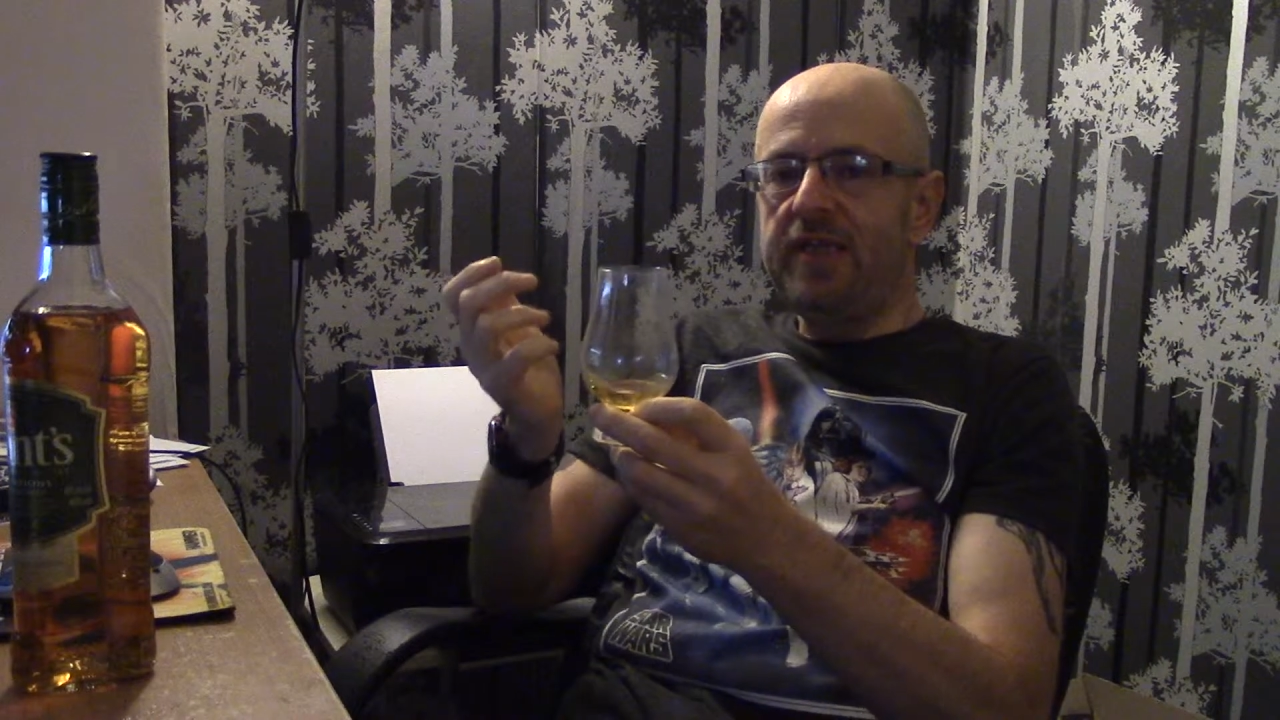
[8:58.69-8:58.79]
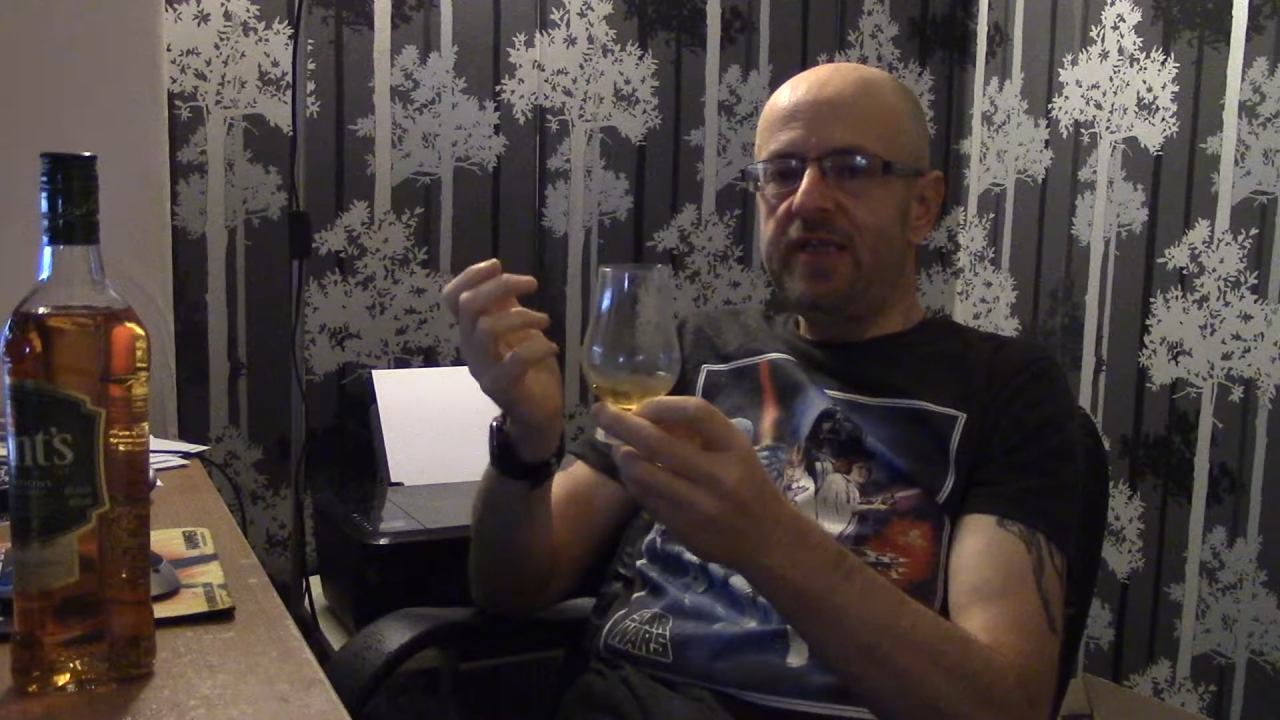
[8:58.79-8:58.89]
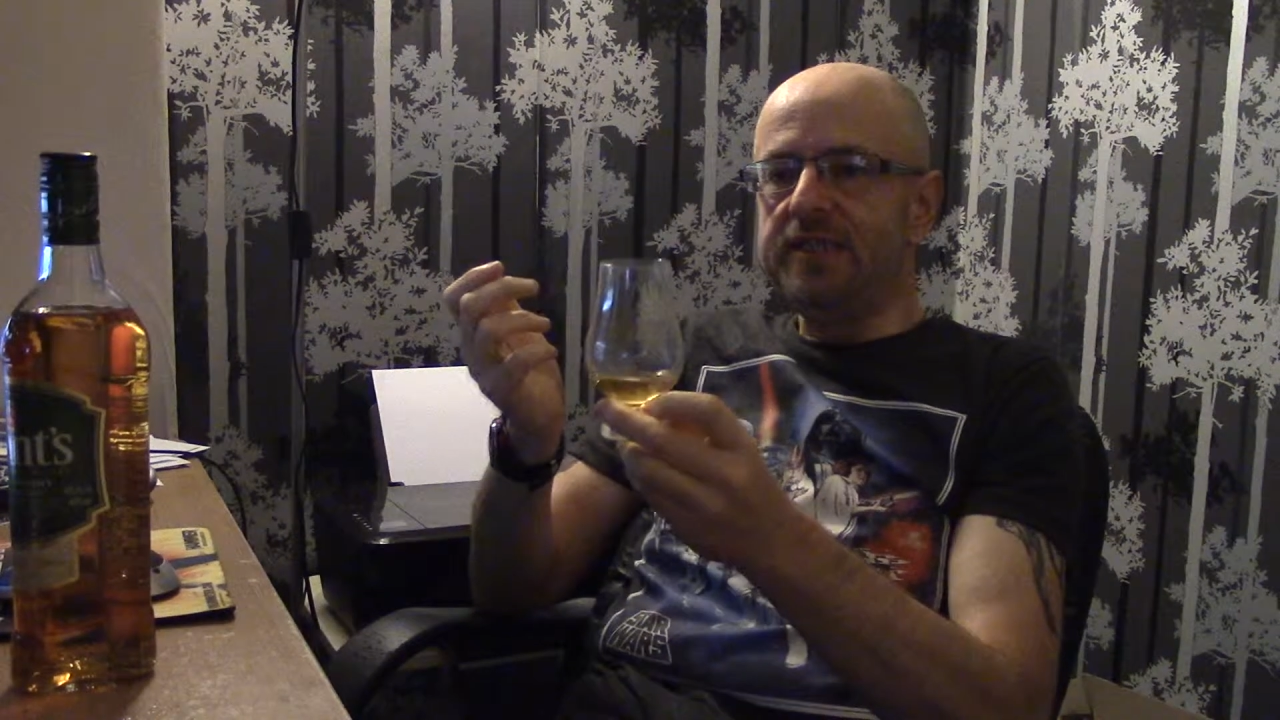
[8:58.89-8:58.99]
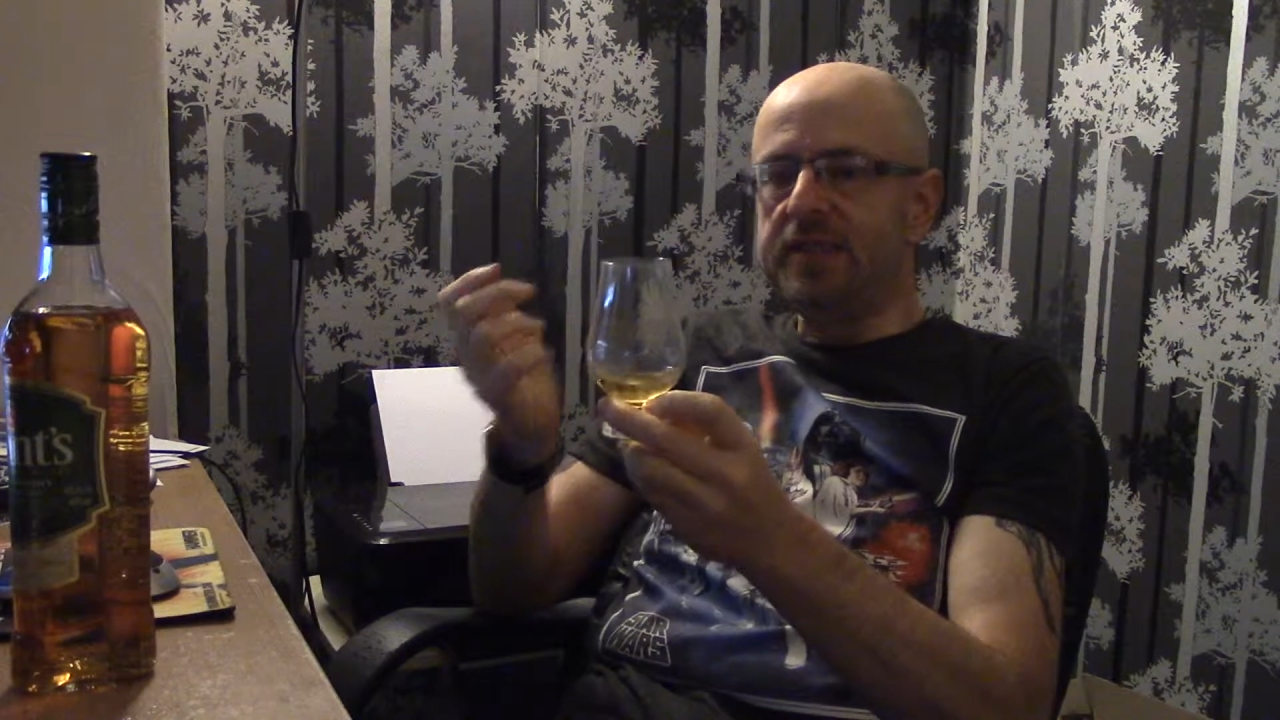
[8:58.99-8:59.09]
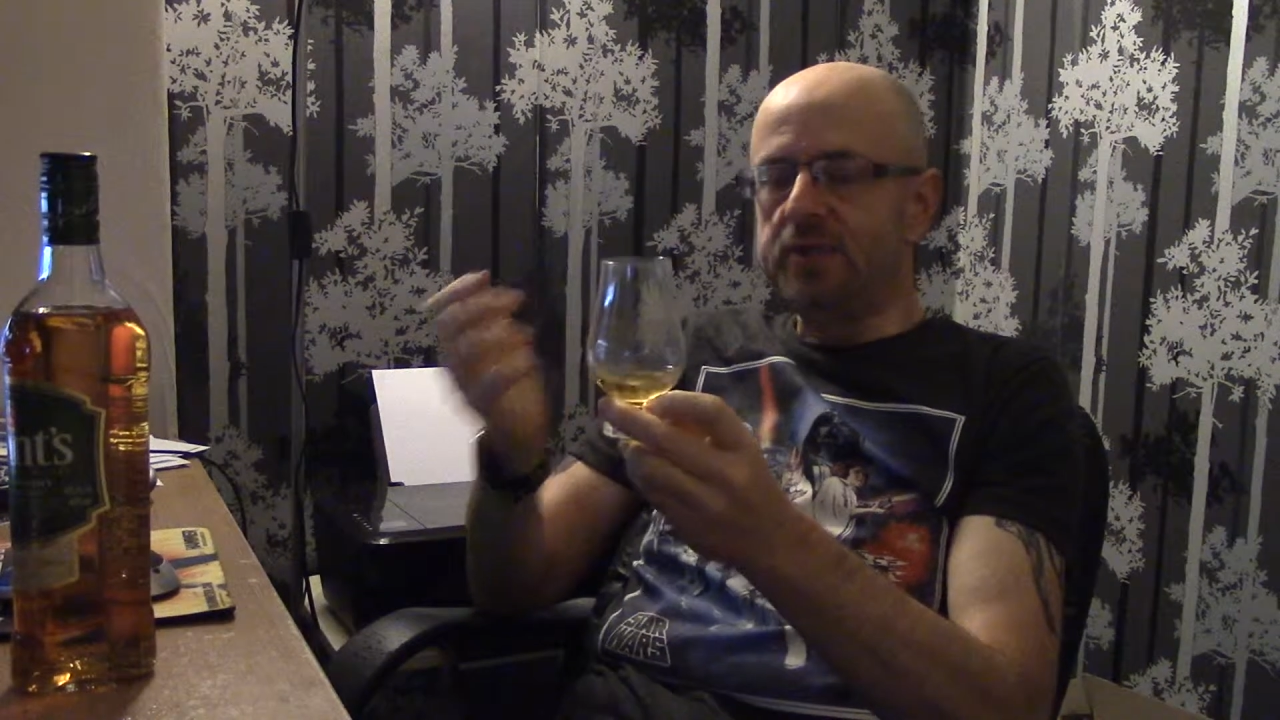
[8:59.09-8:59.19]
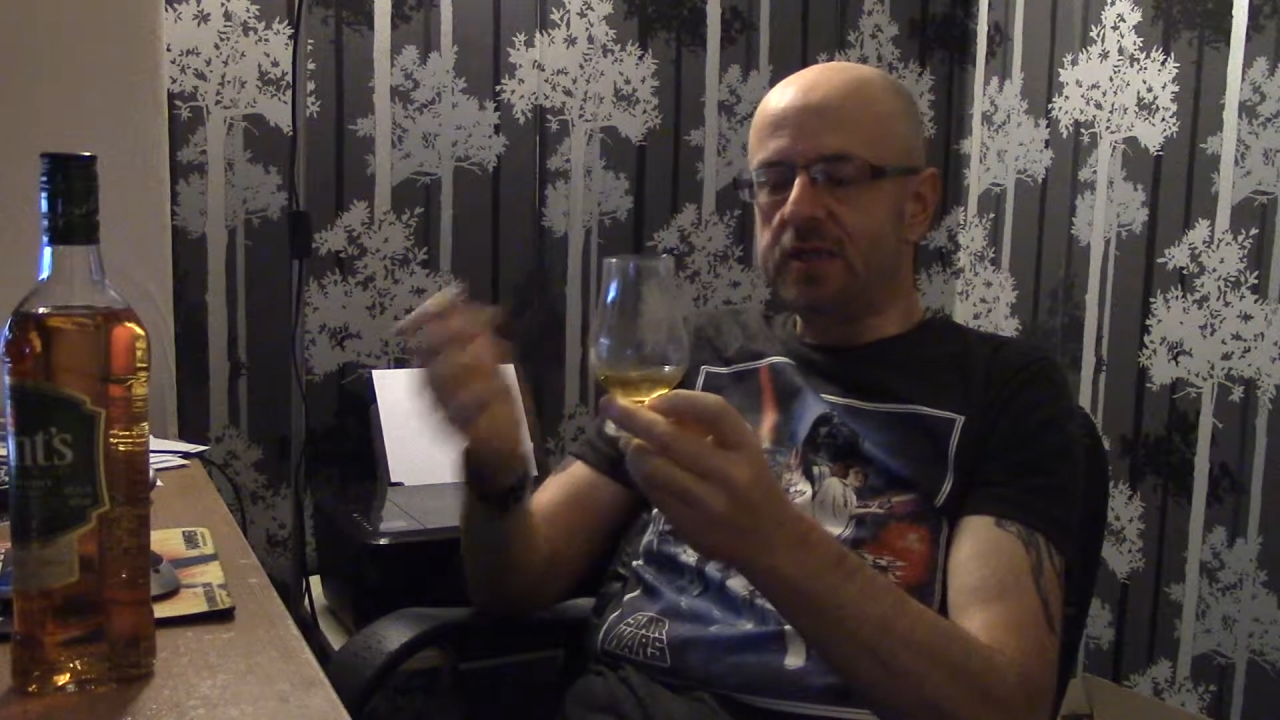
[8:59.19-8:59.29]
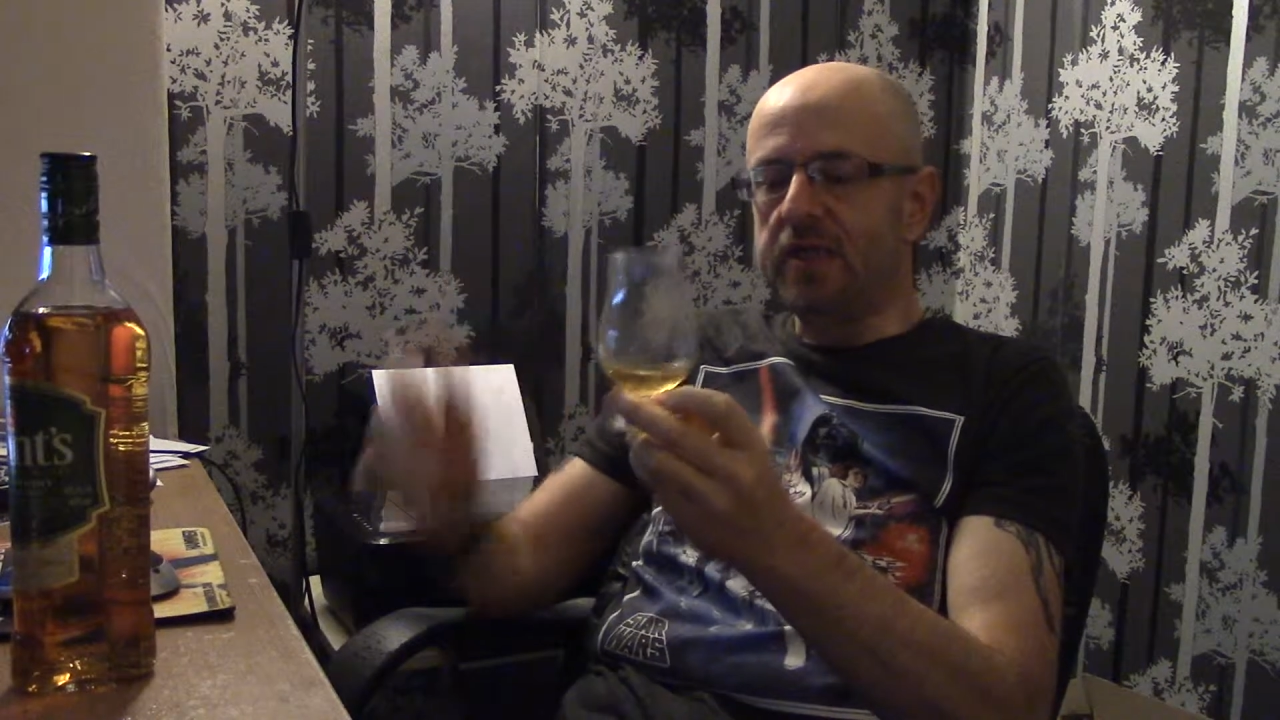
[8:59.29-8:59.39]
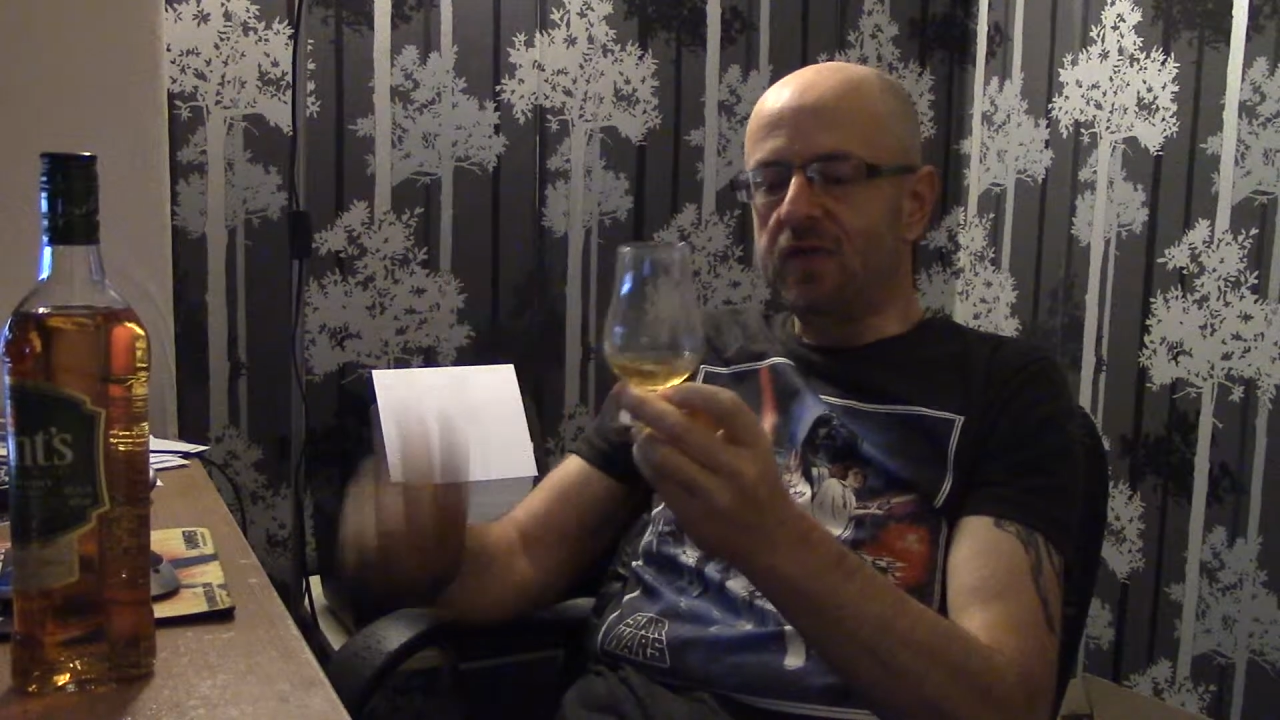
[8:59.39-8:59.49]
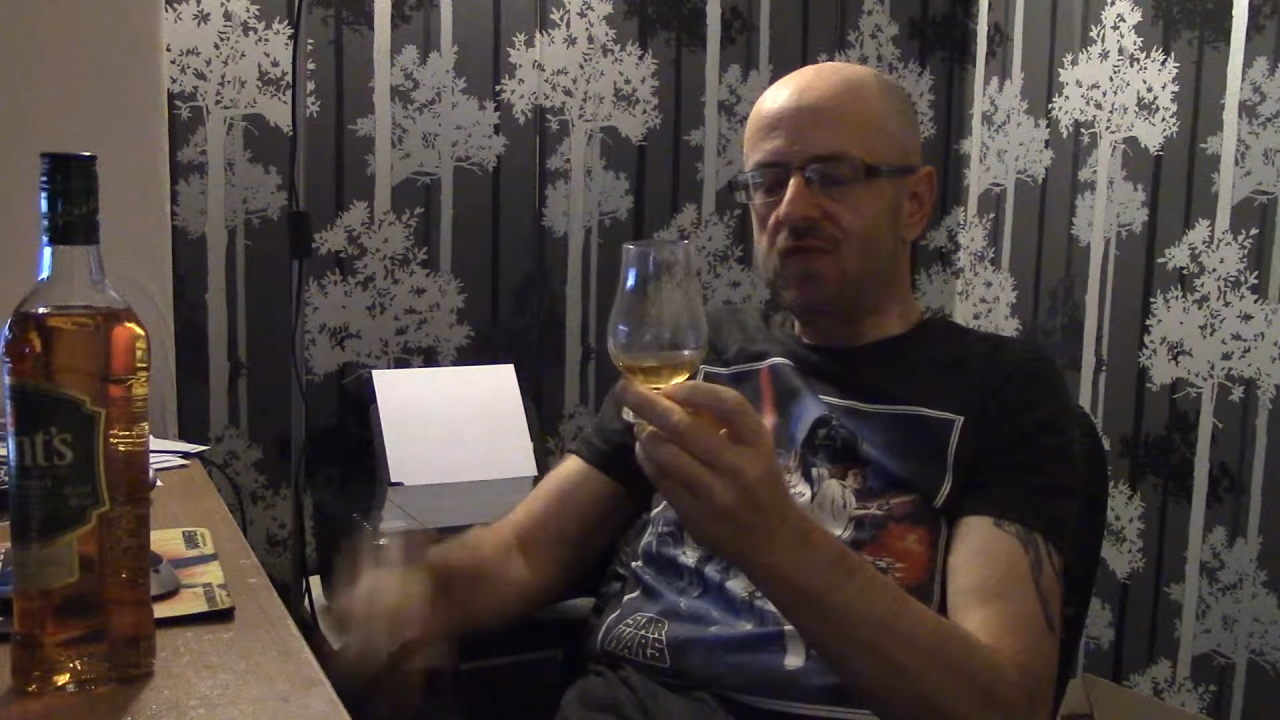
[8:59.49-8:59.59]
easy drinking